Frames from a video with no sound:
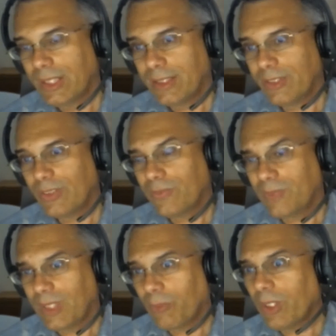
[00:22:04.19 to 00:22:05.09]

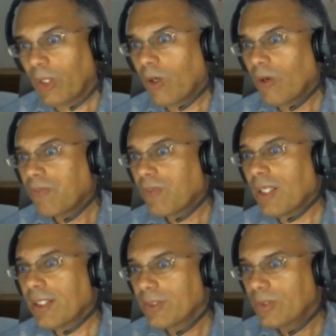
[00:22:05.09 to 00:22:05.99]
that we all
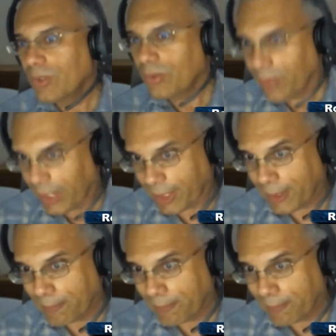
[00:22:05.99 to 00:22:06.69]
fall into the trick.